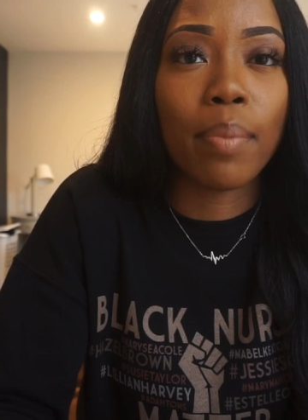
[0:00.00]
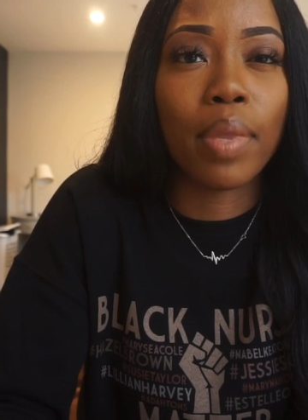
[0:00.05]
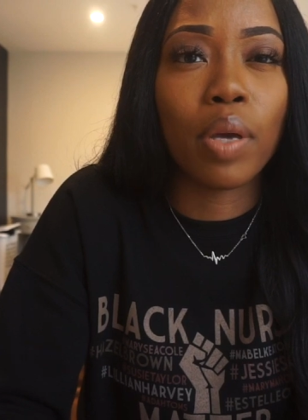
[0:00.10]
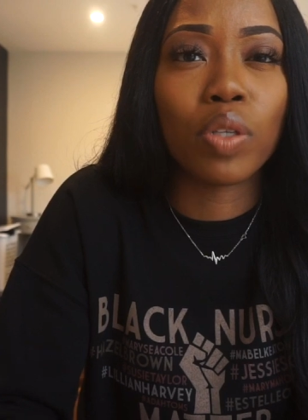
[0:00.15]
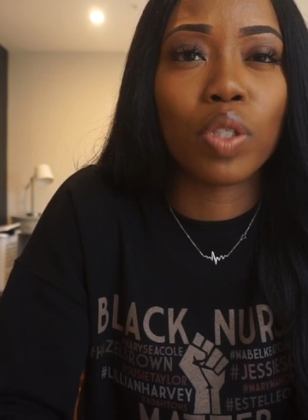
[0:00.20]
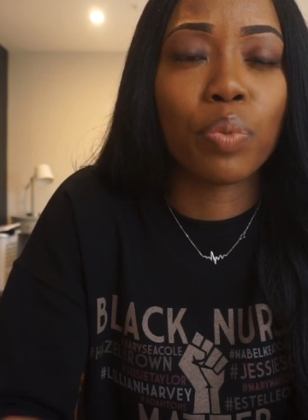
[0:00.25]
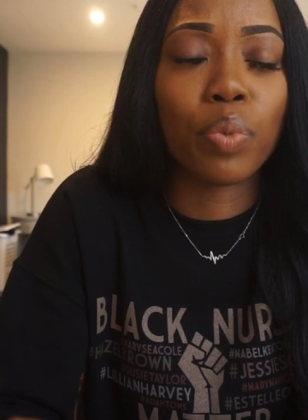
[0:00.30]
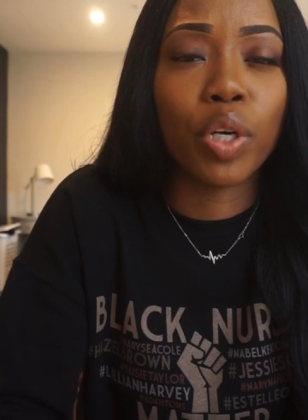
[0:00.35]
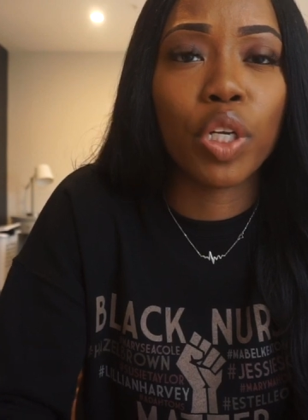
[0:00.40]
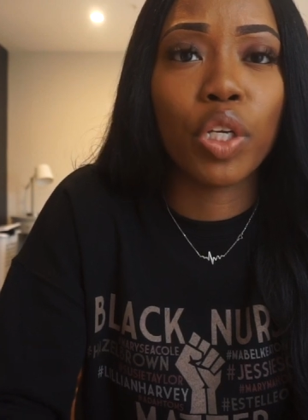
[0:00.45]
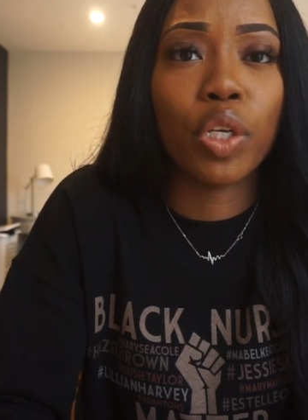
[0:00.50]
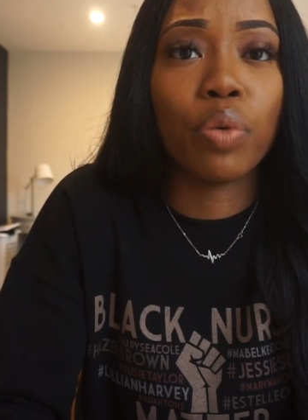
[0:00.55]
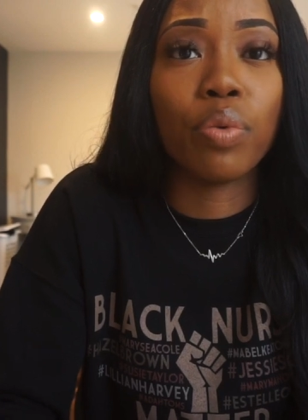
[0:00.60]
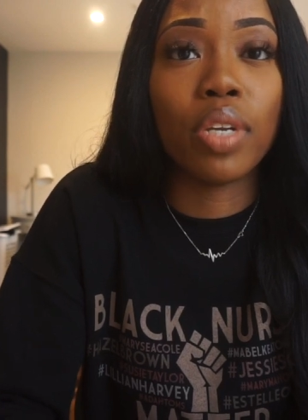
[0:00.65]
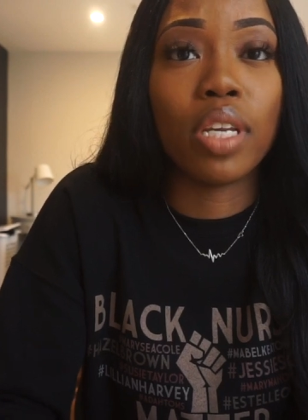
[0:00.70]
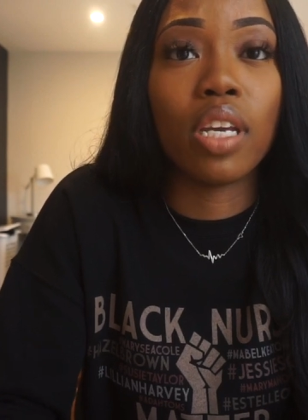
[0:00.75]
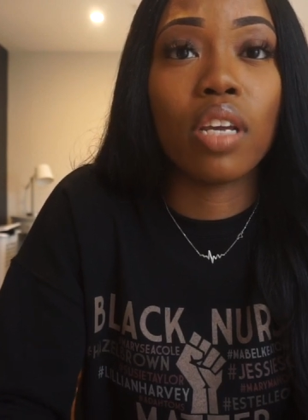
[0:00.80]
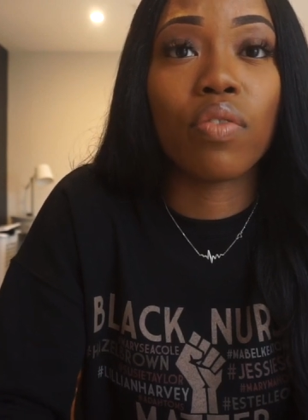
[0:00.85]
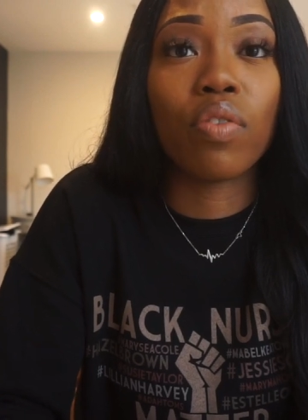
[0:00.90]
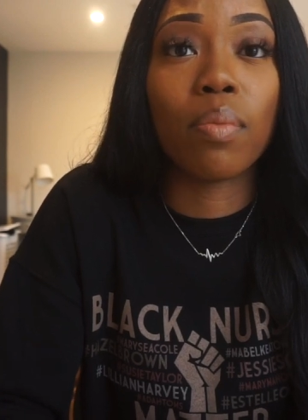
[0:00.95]
that was pretty
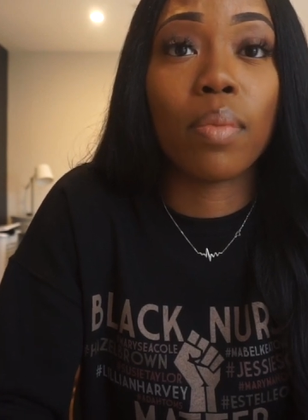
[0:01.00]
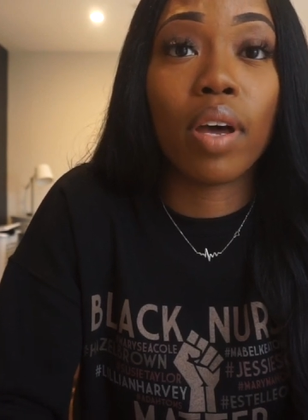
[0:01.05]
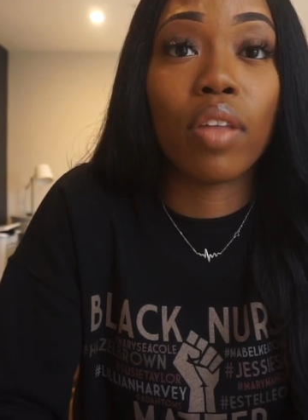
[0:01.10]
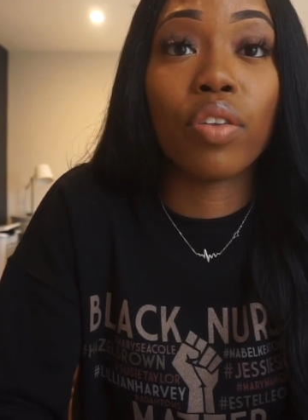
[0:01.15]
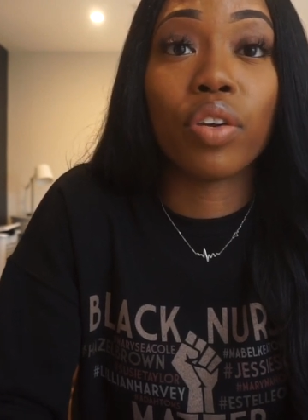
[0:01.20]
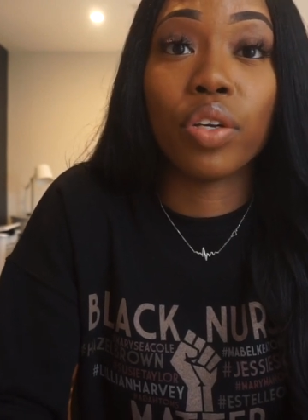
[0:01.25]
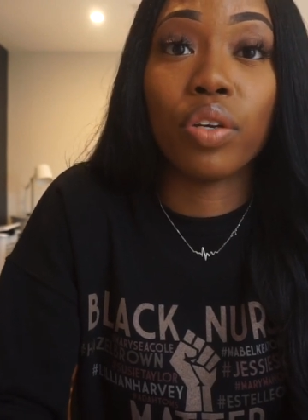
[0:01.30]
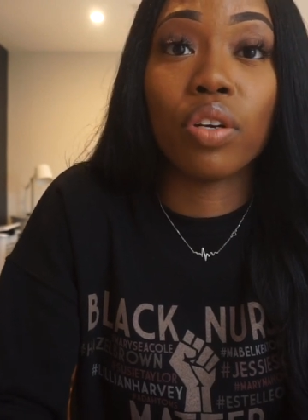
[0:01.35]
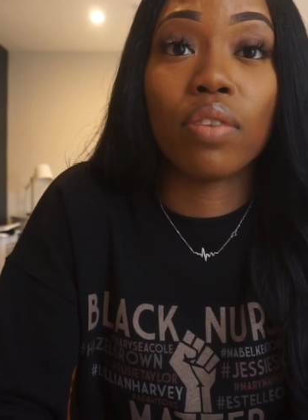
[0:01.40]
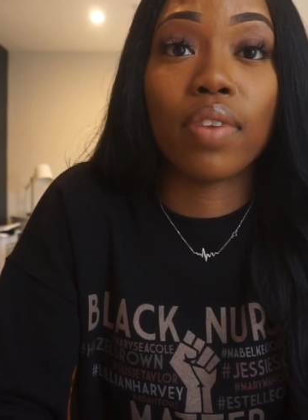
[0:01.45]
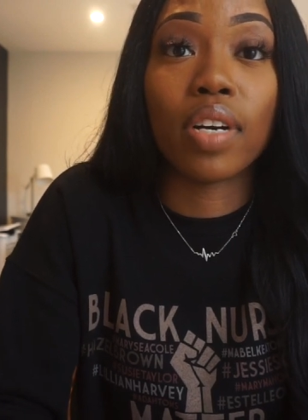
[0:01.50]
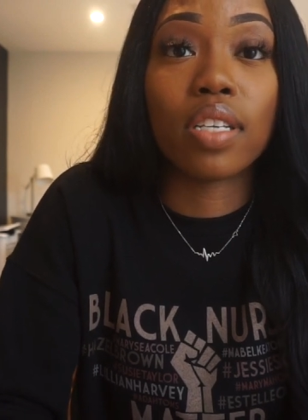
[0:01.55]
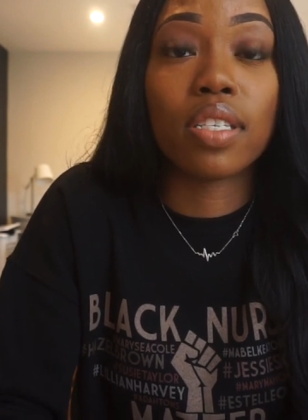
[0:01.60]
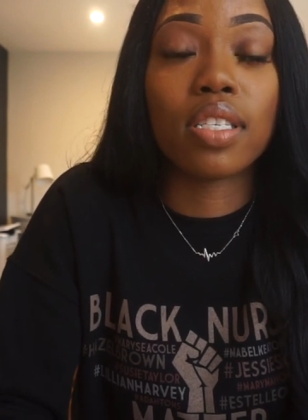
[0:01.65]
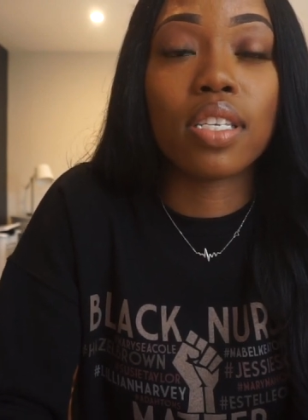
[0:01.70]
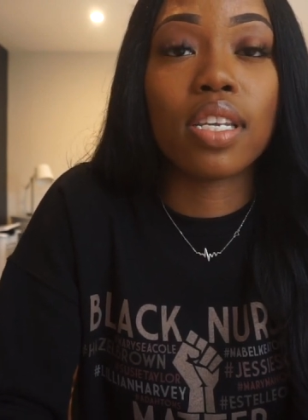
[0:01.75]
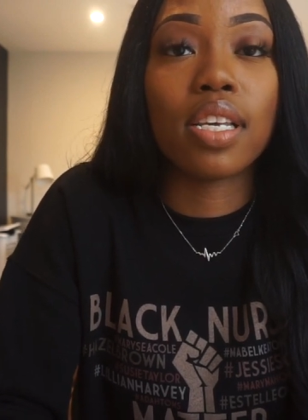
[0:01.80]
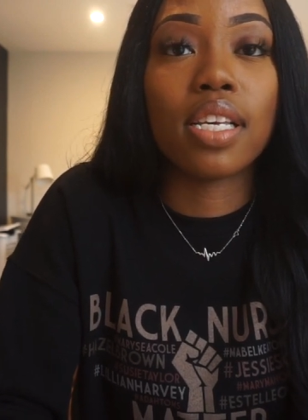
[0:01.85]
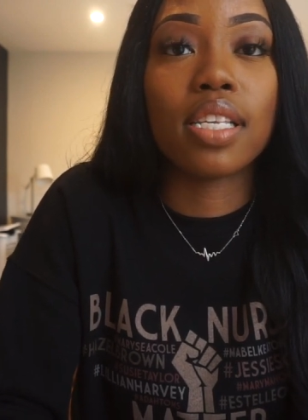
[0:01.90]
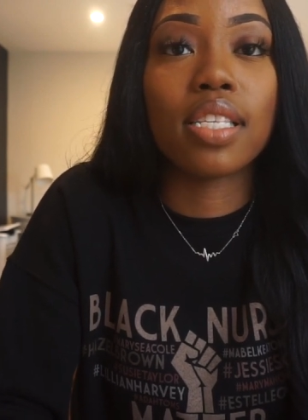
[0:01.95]
unique from other
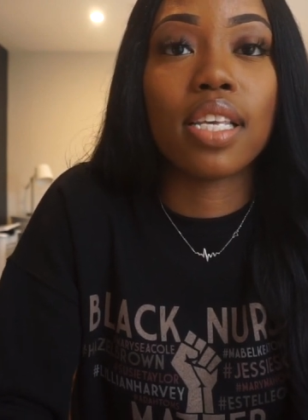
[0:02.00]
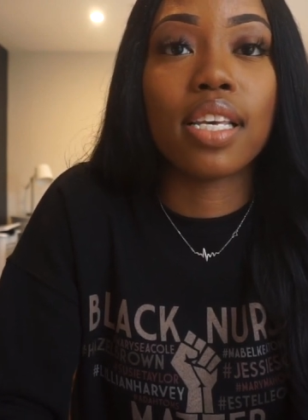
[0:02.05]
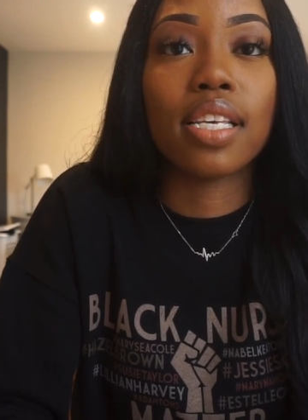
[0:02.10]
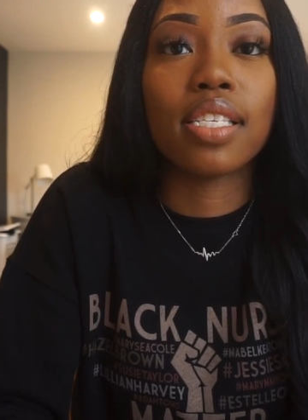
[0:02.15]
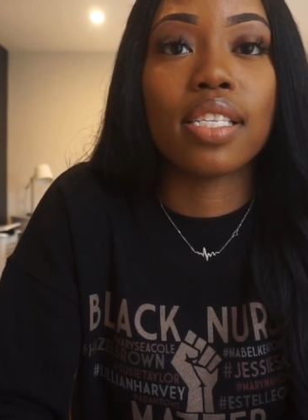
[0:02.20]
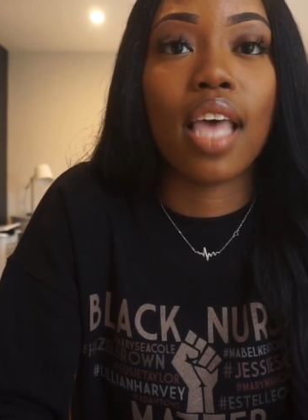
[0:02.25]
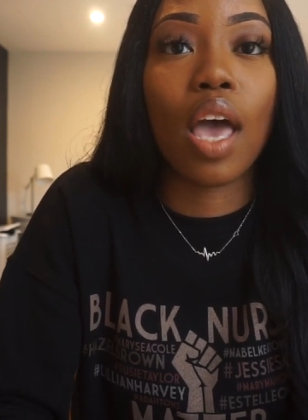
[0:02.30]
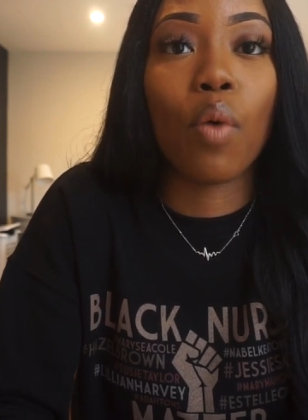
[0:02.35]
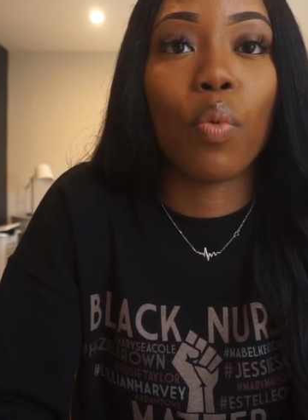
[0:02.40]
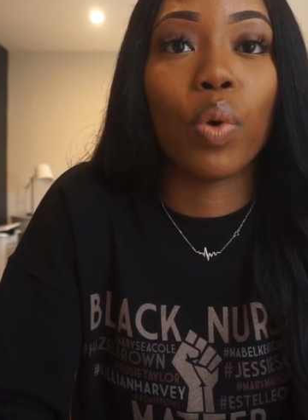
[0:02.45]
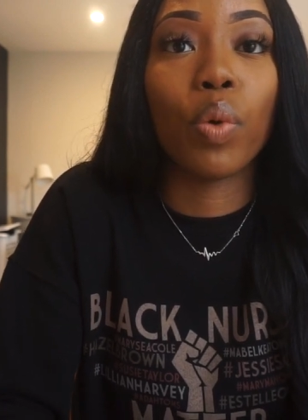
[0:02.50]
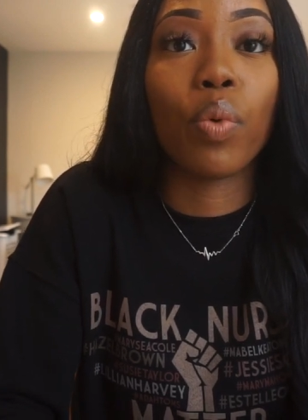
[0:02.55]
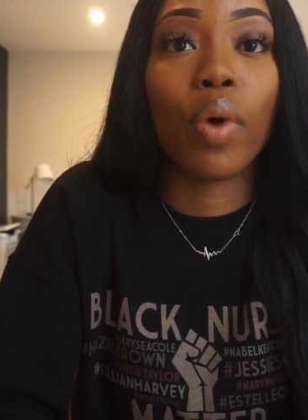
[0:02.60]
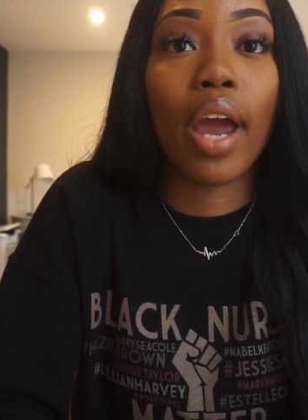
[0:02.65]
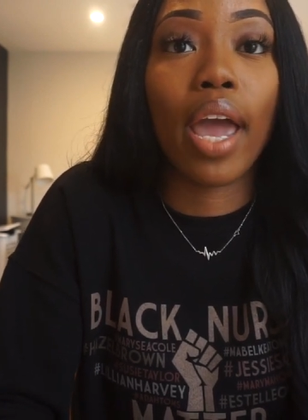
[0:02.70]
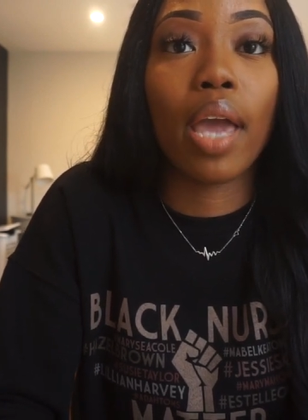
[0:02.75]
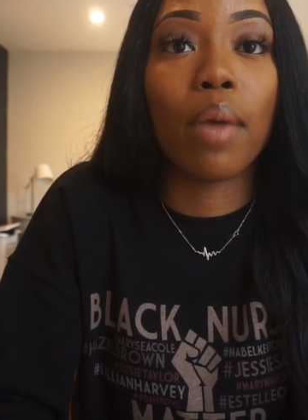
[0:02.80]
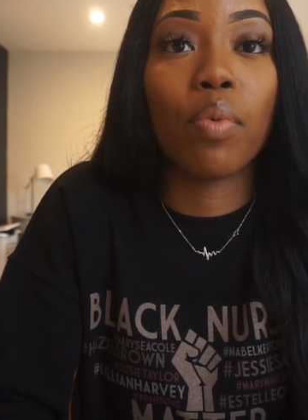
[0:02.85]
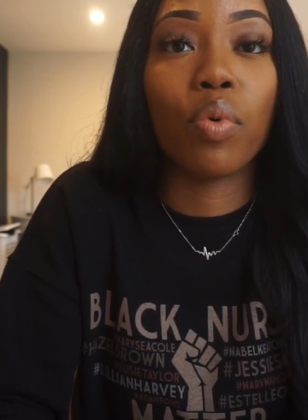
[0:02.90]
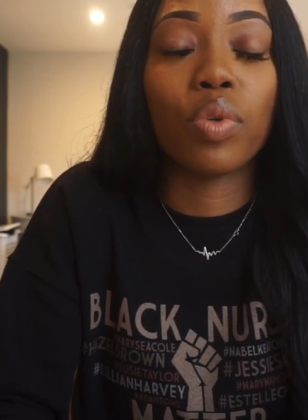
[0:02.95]
universities is that we were
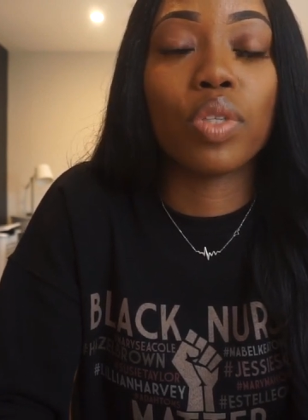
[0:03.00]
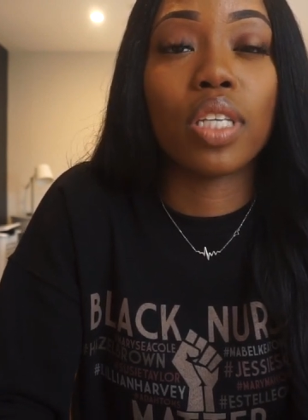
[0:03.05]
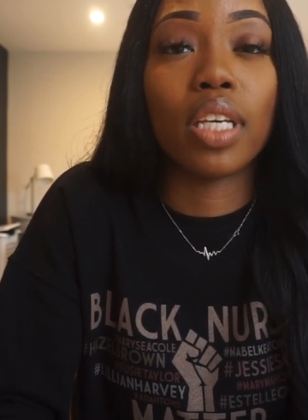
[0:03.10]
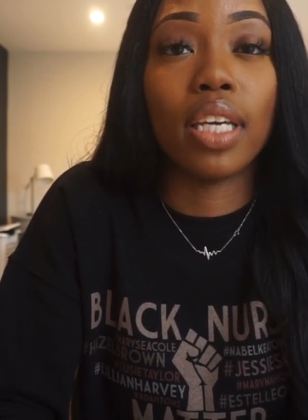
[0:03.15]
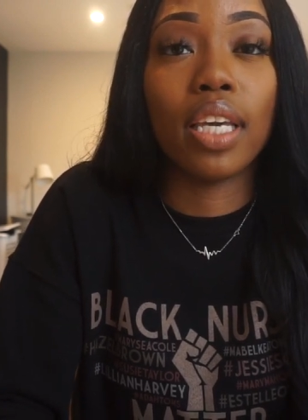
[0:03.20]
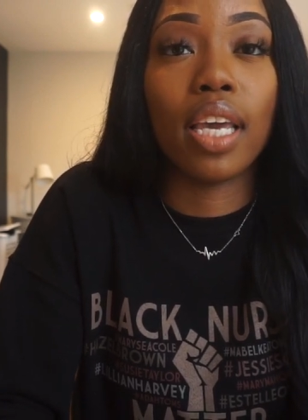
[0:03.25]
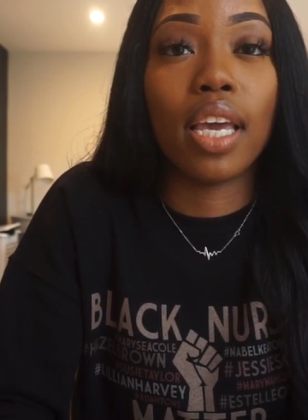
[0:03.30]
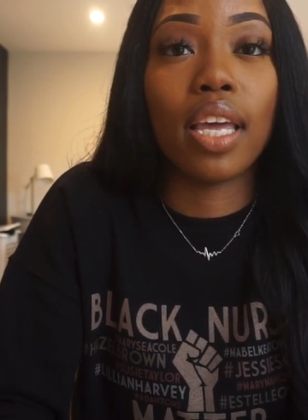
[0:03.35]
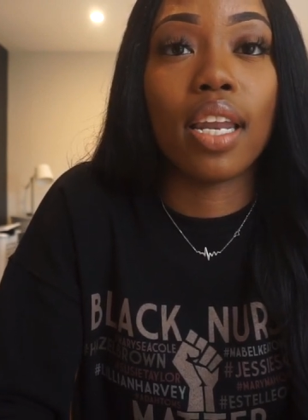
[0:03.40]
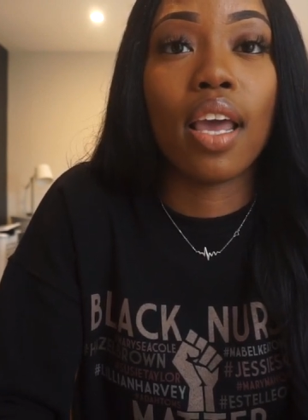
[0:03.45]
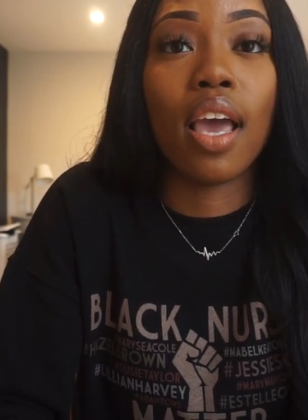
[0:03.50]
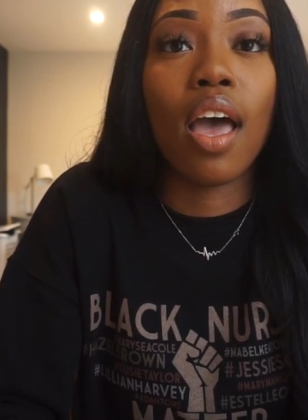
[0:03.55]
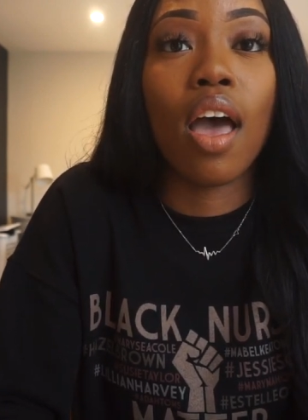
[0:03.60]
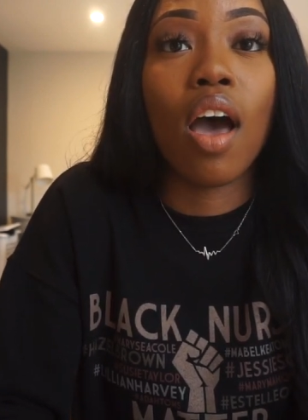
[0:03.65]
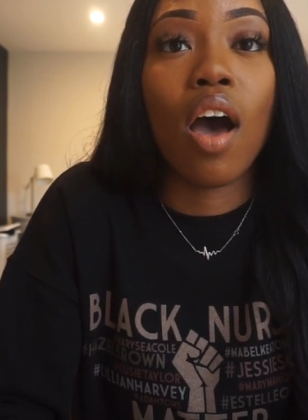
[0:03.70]
able to get